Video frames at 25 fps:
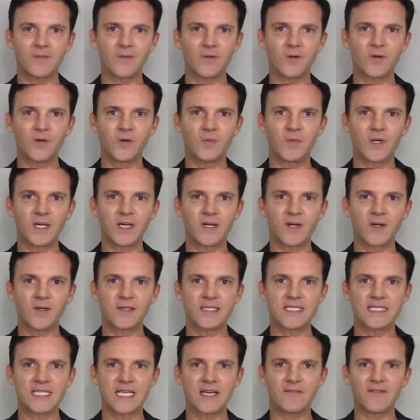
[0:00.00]
or
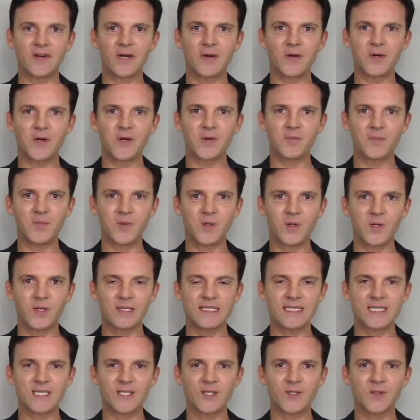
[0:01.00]
because of our own
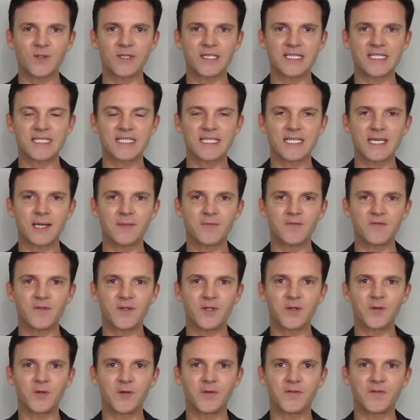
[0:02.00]
personal
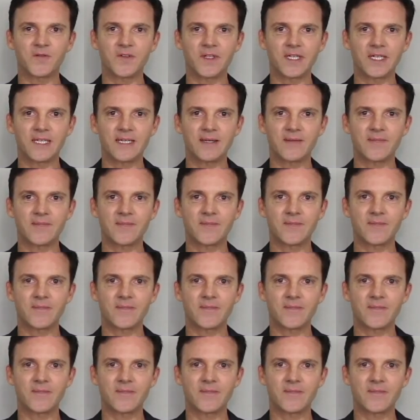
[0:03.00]
discomfort or fear.